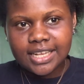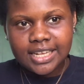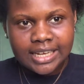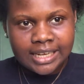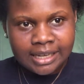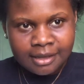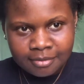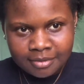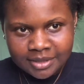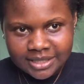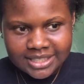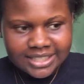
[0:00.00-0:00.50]

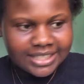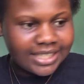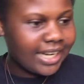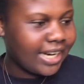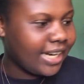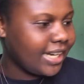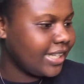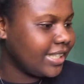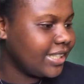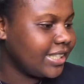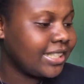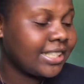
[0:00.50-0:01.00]
Let me
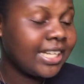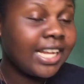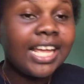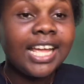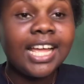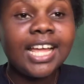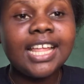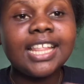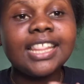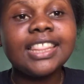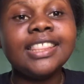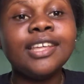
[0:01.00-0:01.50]
start.
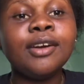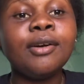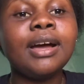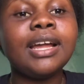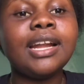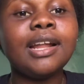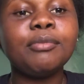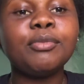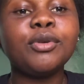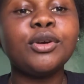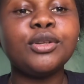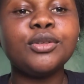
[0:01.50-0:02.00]
The
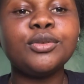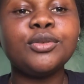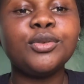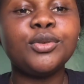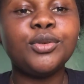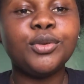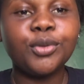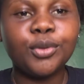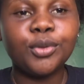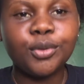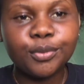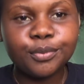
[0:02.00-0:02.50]
one I'm going to
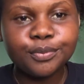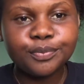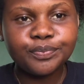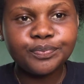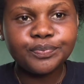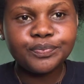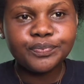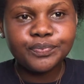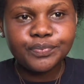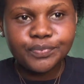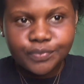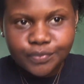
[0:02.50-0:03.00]
do,
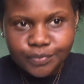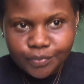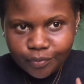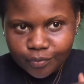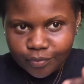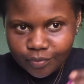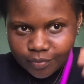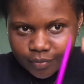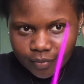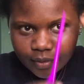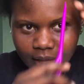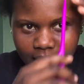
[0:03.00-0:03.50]

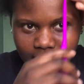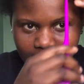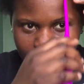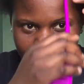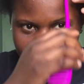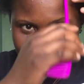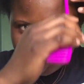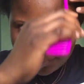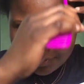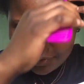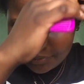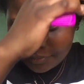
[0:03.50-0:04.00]

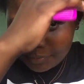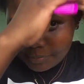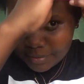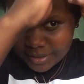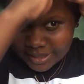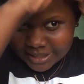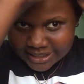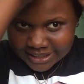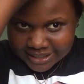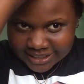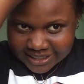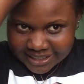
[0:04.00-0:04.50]
I'm going to
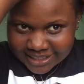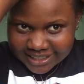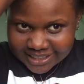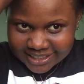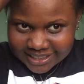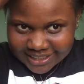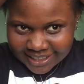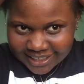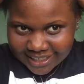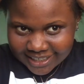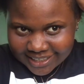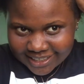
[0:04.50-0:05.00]
part it this
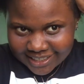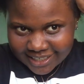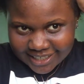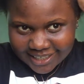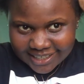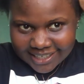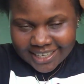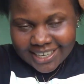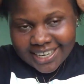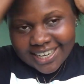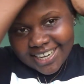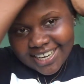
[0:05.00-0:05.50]
side.
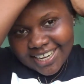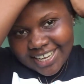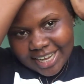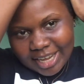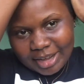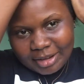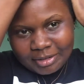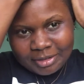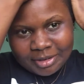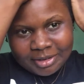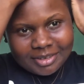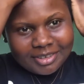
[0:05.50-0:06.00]

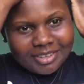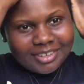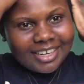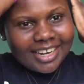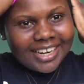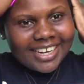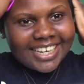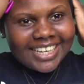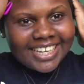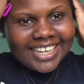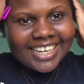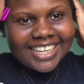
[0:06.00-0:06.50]
I'm going to
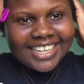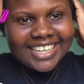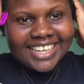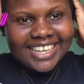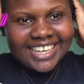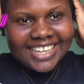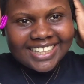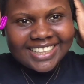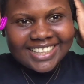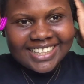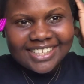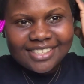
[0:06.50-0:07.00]
try to take it
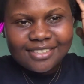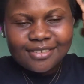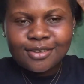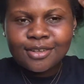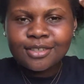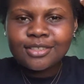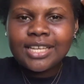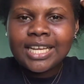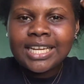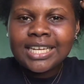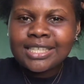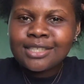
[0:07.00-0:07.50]
like this. You know,
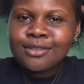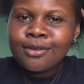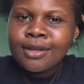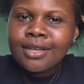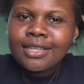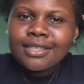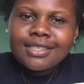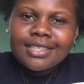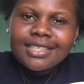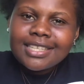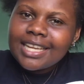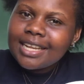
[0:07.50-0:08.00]
so that
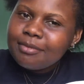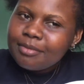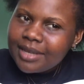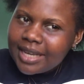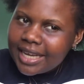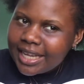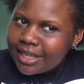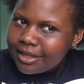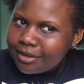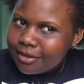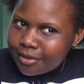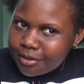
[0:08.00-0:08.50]
it can be
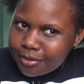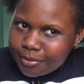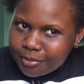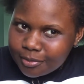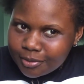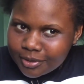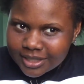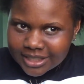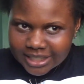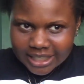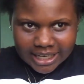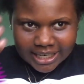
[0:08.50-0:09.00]
like,
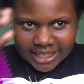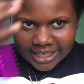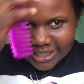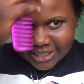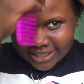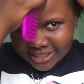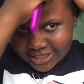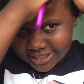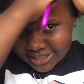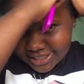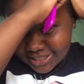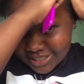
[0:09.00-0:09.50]
more
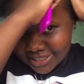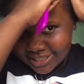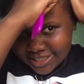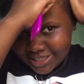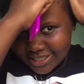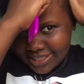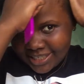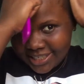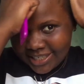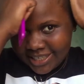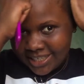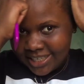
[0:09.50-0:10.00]
challenging.
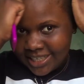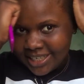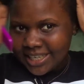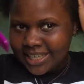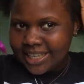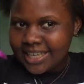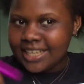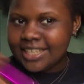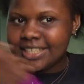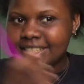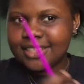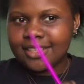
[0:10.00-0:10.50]

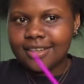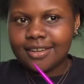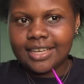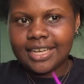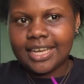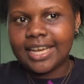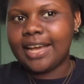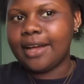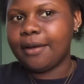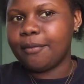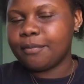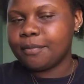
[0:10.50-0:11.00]
So
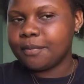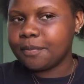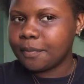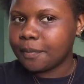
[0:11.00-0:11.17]
yeah,